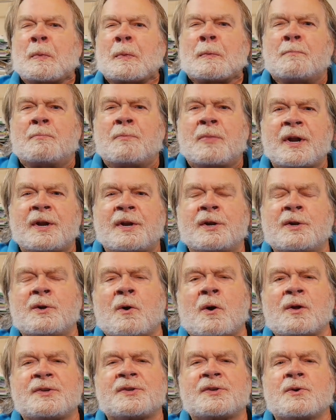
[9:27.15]
but it
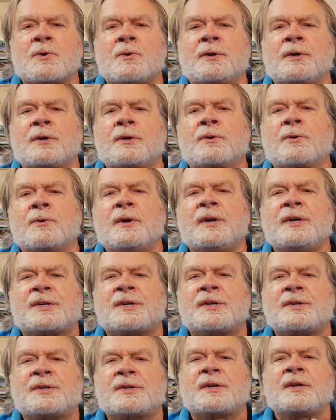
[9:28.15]
also
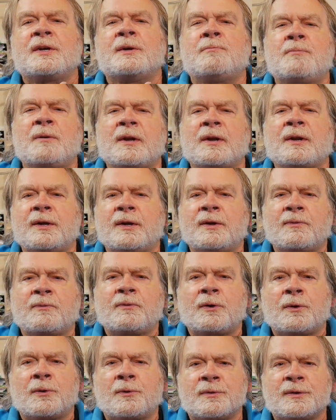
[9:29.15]
increases the ability
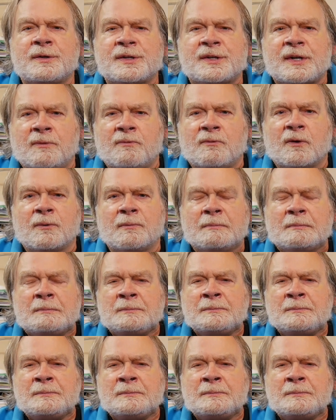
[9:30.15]
of your receiver.